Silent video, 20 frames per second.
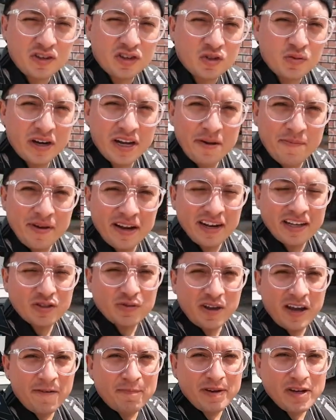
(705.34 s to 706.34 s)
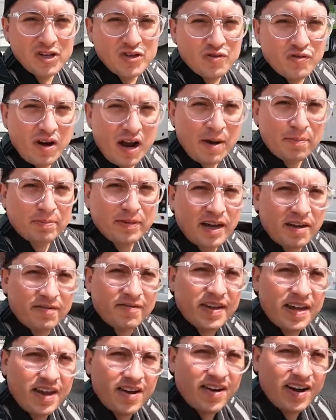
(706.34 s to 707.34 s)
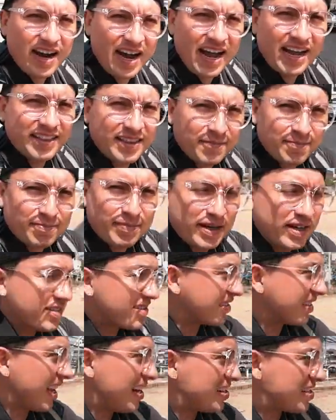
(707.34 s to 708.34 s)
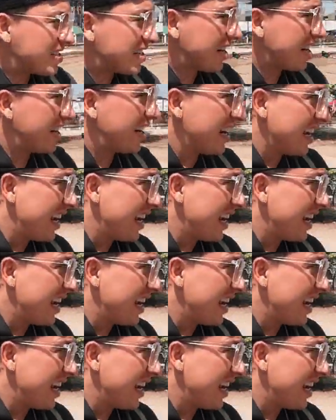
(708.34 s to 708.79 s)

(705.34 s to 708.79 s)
20 minutes, we have been dropped off here at the bus station